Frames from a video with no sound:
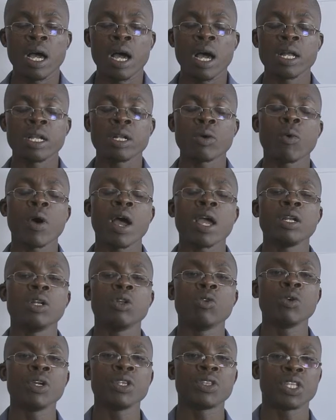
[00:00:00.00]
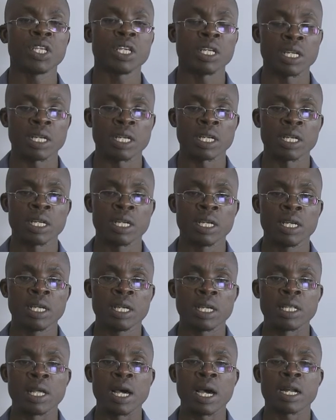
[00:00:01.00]
and why do we think
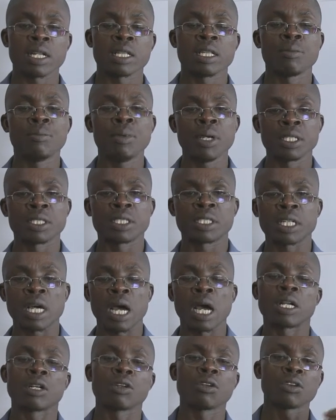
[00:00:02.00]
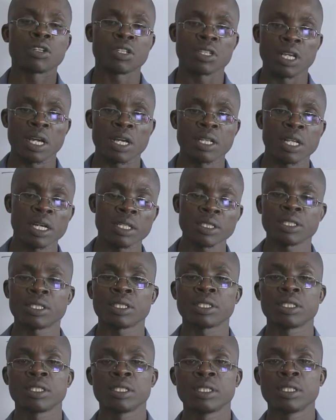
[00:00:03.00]
they are the best and not the
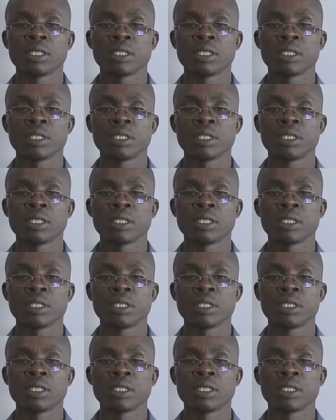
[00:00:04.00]
others?